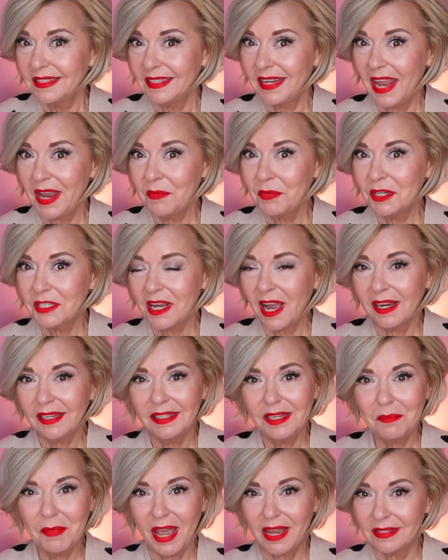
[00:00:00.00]
Today we're
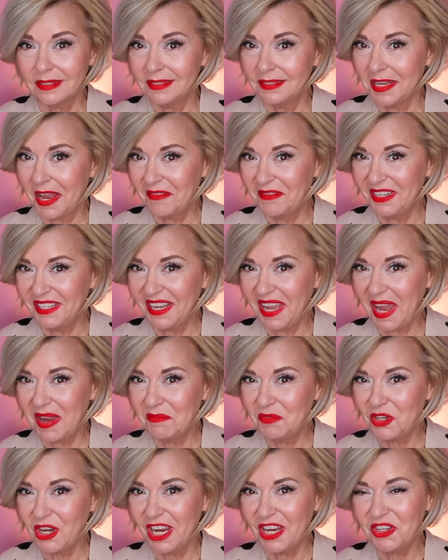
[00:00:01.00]
talking about seven
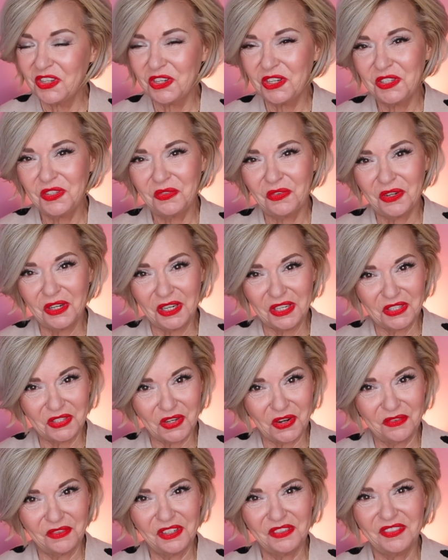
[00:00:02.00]
game changers for us
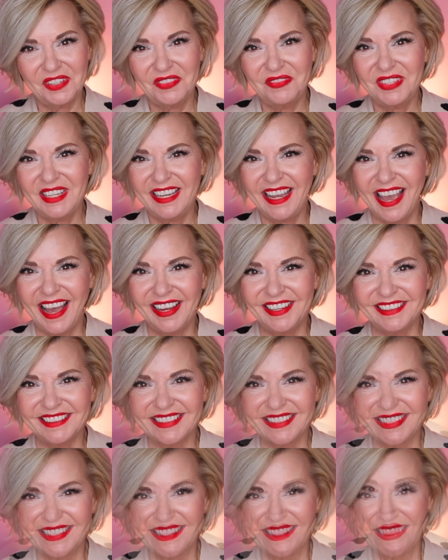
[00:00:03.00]
over 50
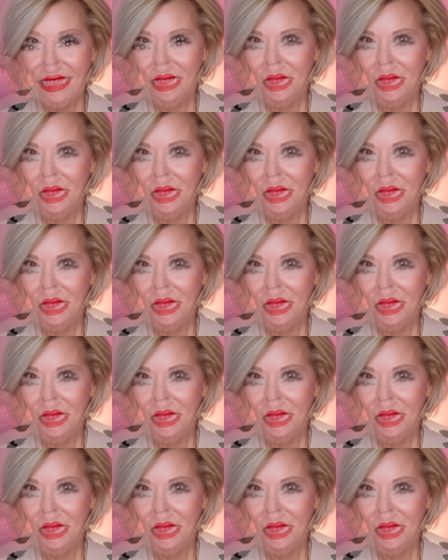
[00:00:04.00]
gals.